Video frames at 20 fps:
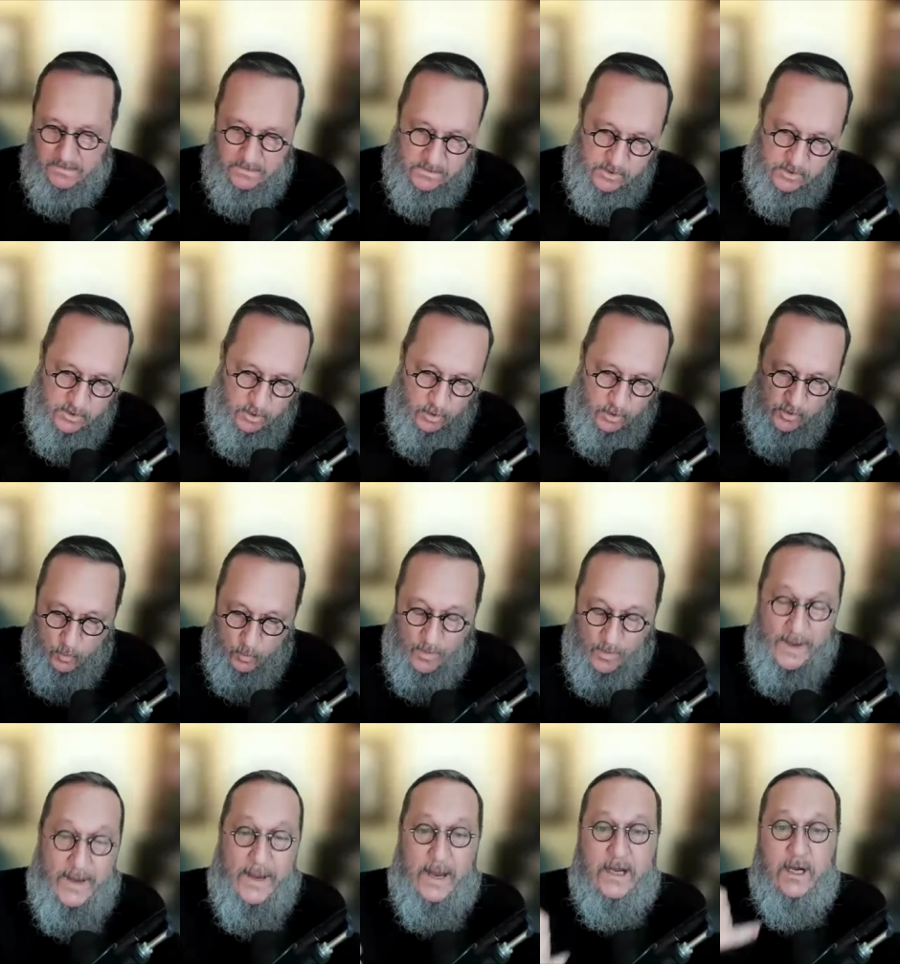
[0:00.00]
So on the
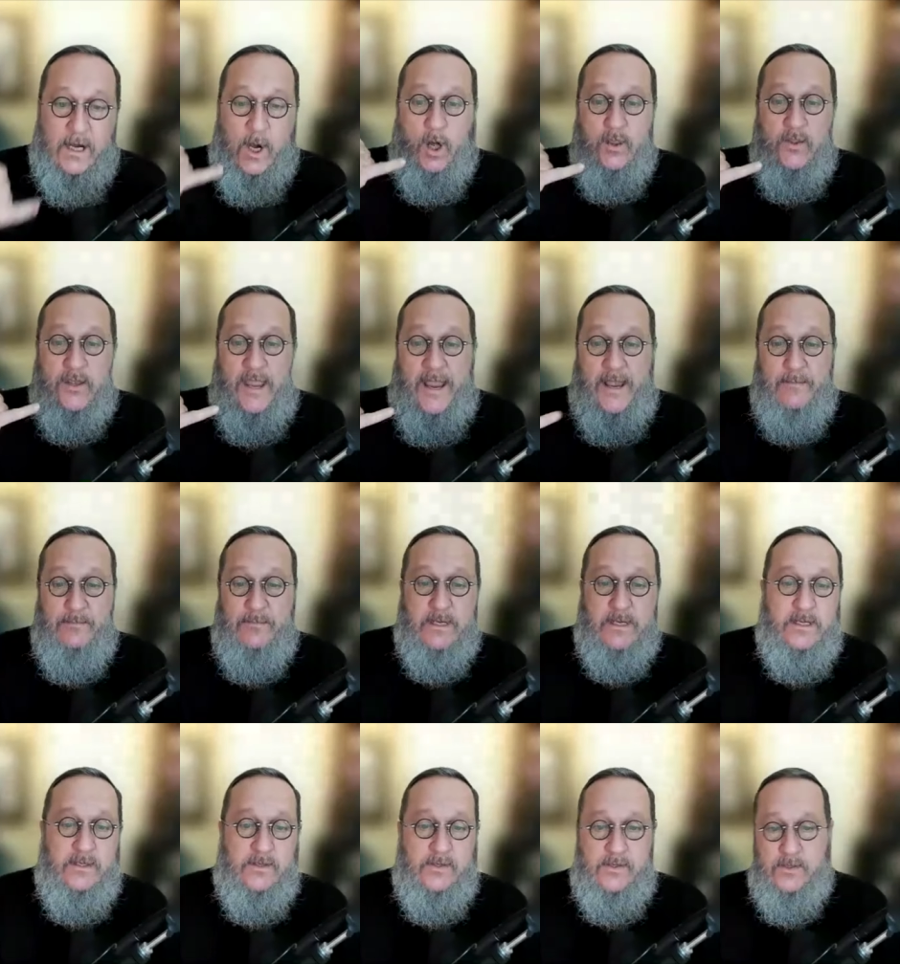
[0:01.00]
way, I call the
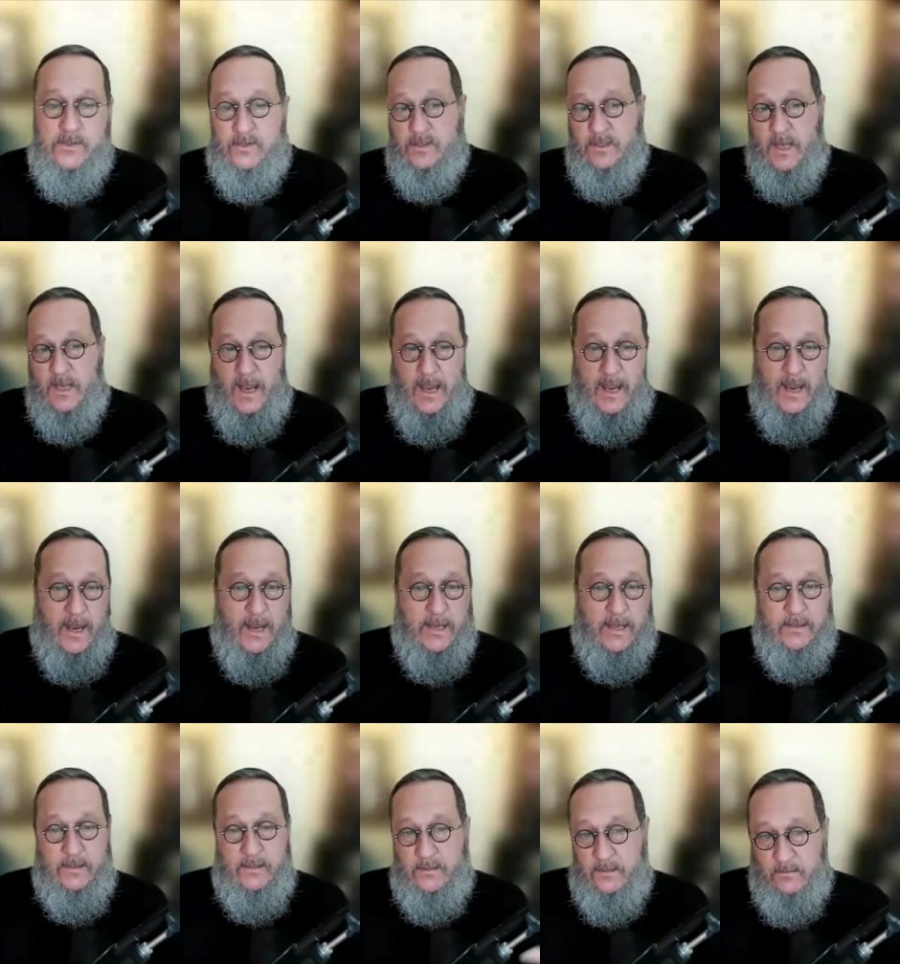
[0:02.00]
ambulance
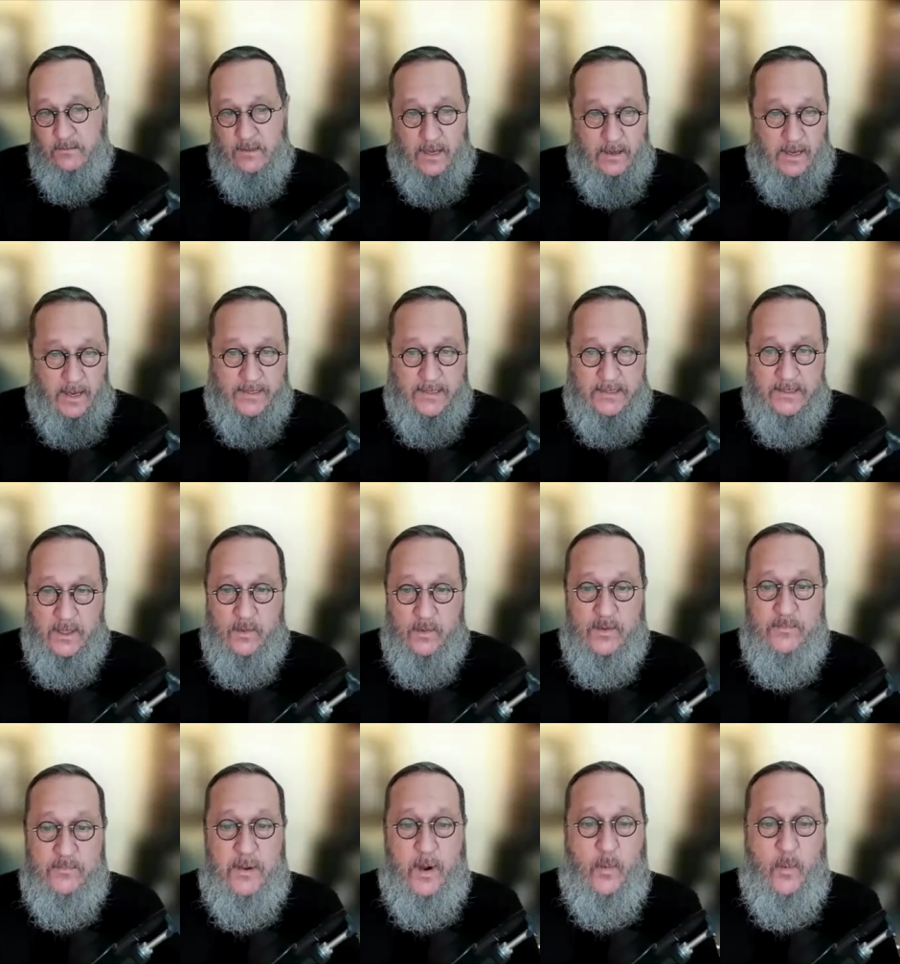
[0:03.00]
and I get there
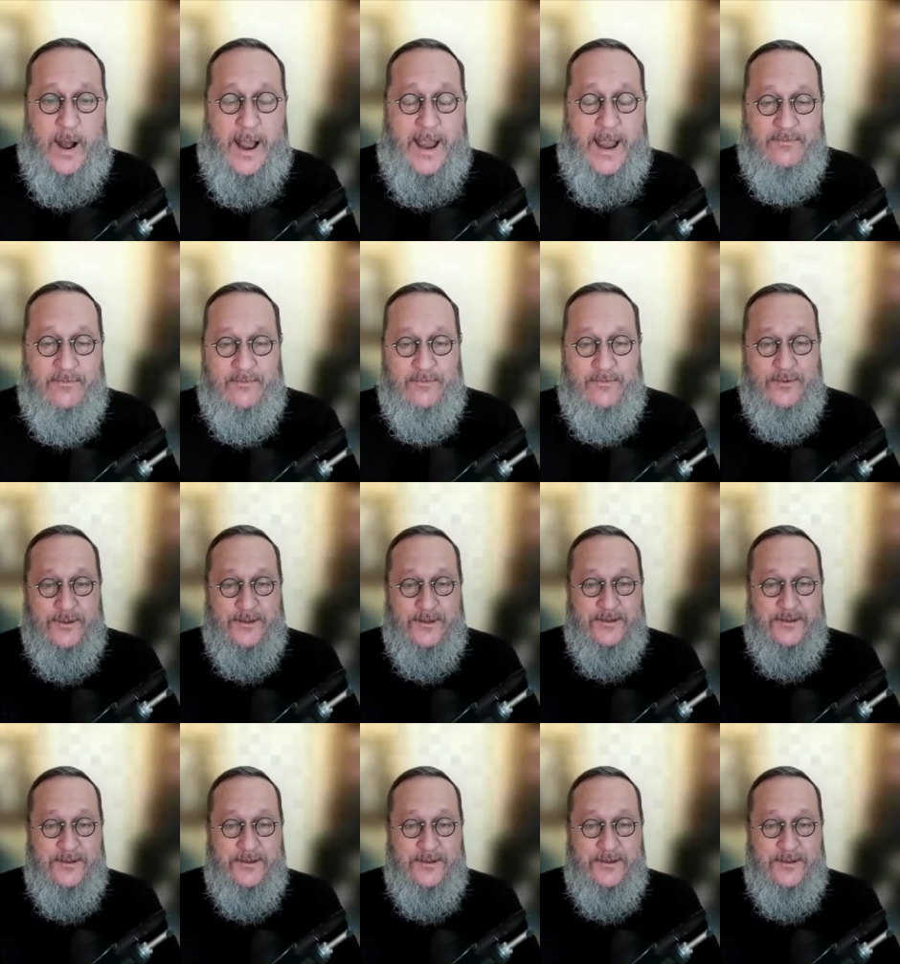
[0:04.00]
with my wife